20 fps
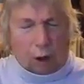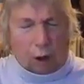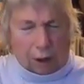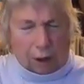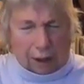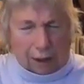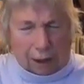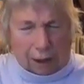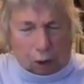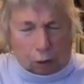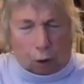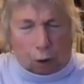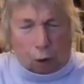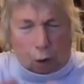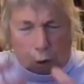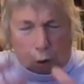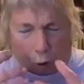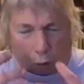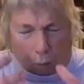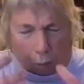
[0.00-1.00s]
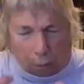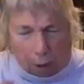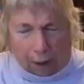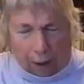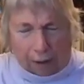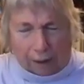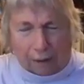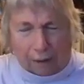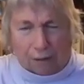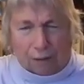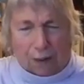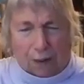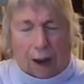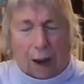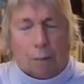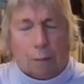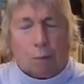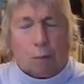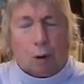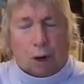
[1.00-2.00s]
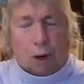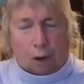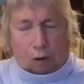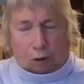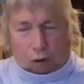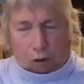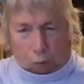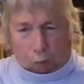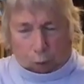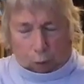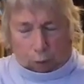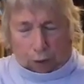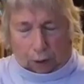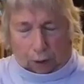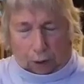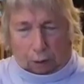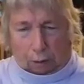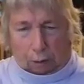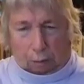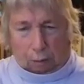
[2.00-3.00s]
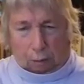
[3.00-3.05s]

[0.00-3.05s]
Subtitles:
until the whole body vibrates with it.